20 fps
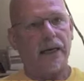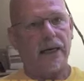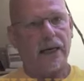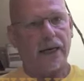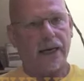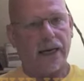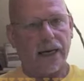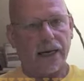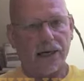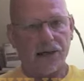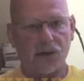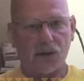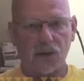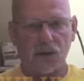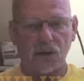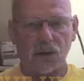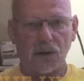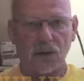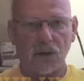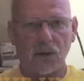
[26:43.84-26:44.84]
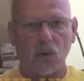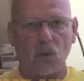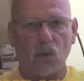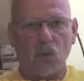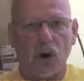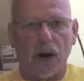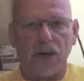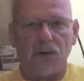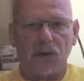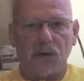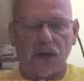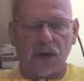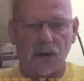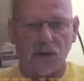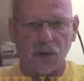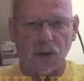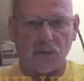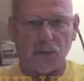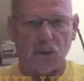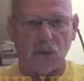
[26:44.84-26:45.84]
He's raising
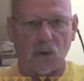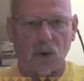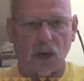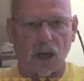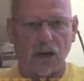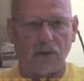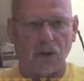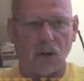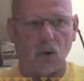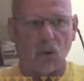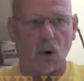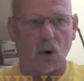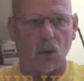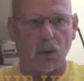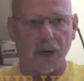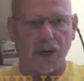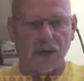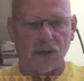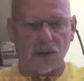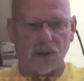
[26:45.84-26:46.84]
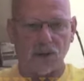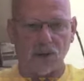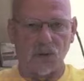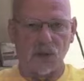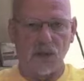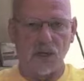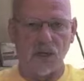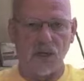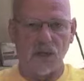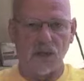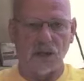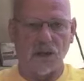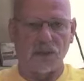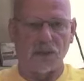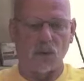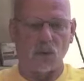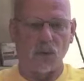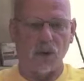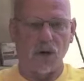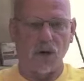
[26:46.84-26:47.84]
us up to a level where we can see that
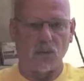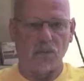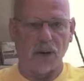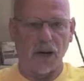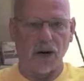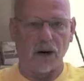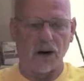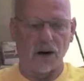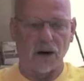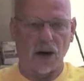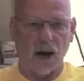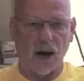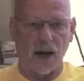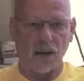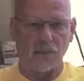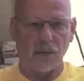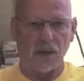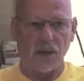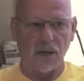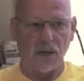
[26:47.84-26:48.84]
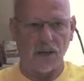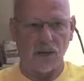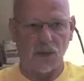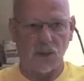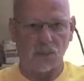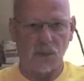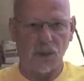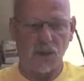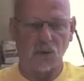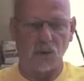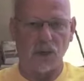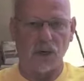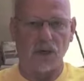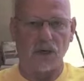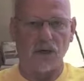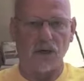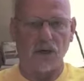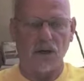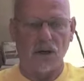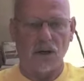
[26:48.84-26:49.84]
the real paradigm is
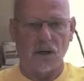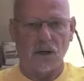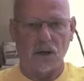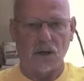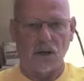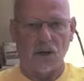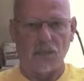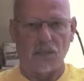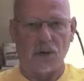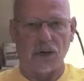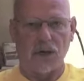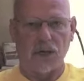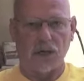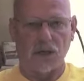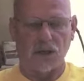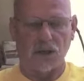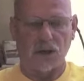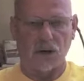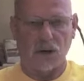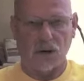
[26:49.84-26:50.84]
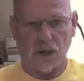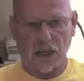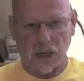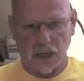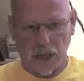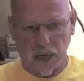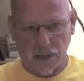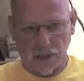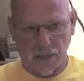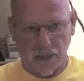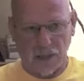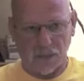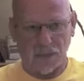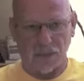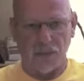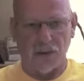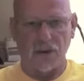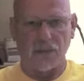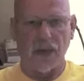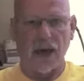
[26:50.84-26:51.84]
between liberty and tyranny, and
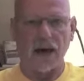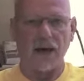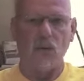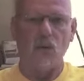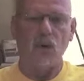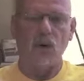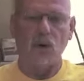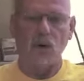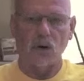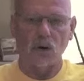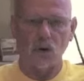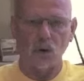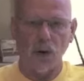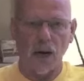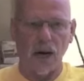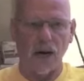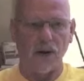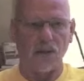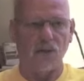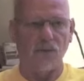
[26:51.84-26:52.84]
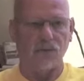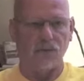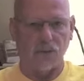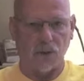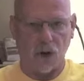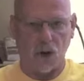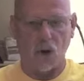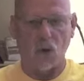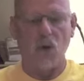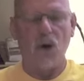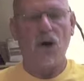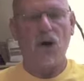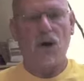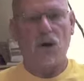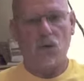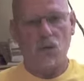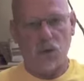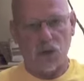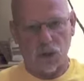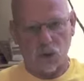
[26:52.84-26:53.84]
that that will create the flow
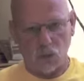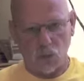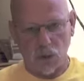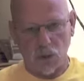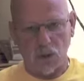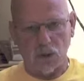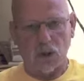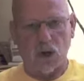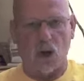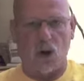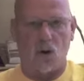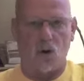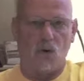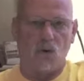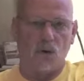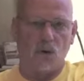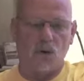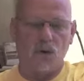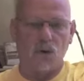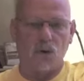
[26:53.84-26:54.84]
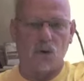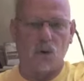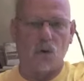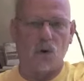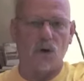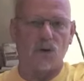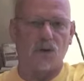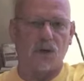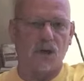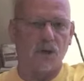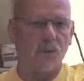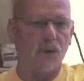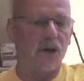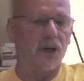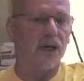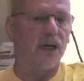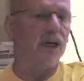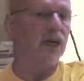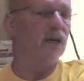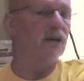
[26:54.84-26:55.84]
which will go towards
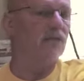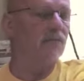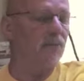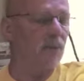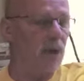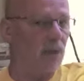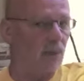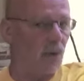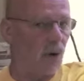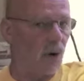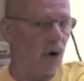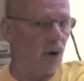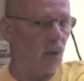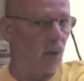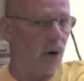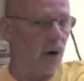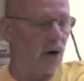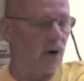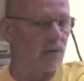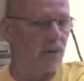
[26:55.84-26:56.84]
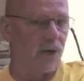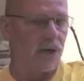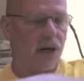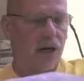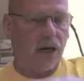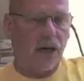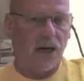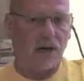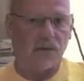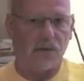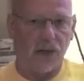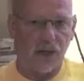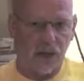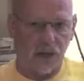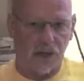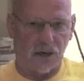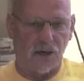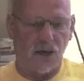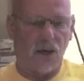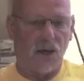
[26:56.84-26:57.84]
liberty if people are aware of it. If they
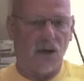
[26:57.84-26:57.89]
get